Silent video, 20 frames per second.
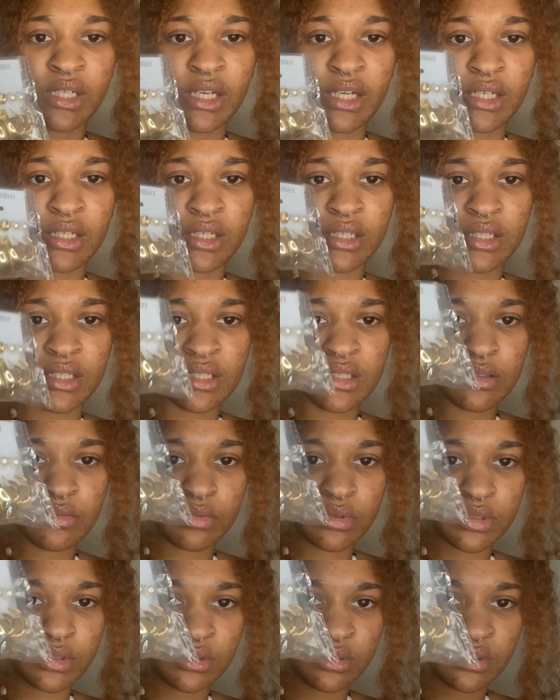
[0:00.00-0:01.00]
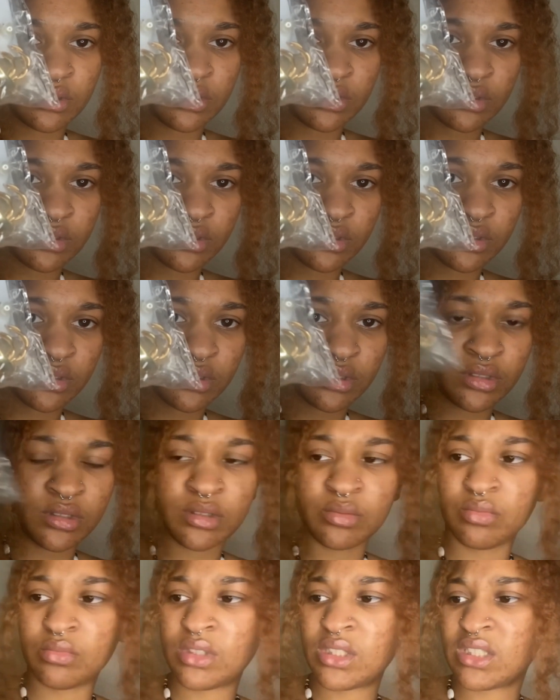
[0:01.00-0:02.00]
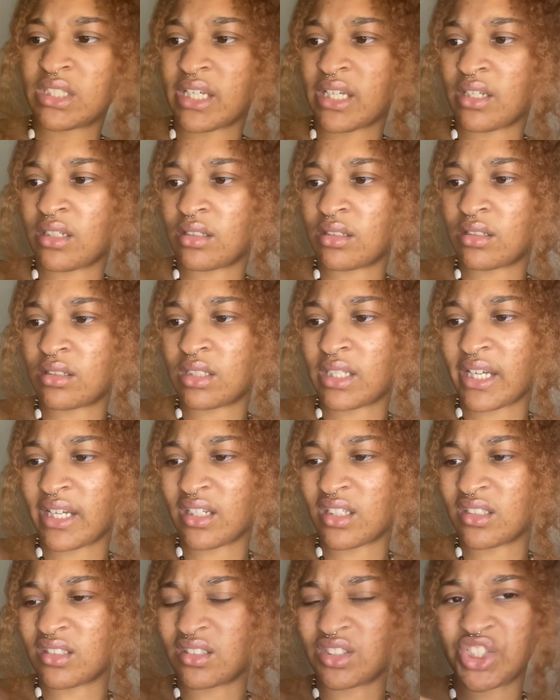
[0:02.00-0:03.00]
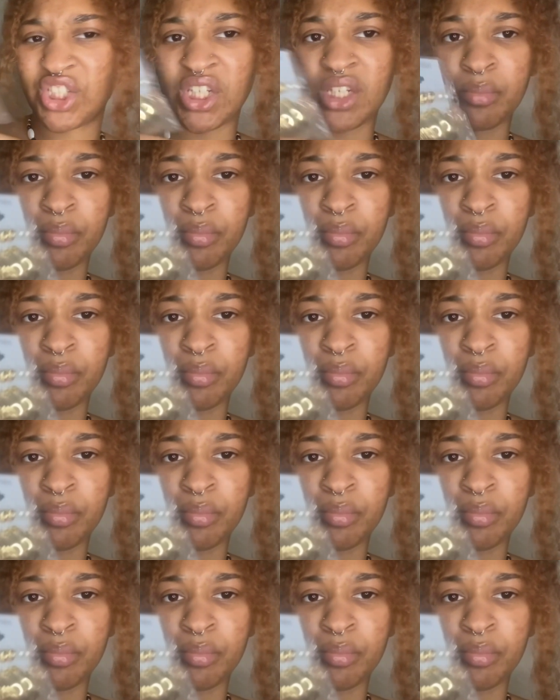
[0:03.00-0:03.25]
And then this one, what is that? Like a cheetah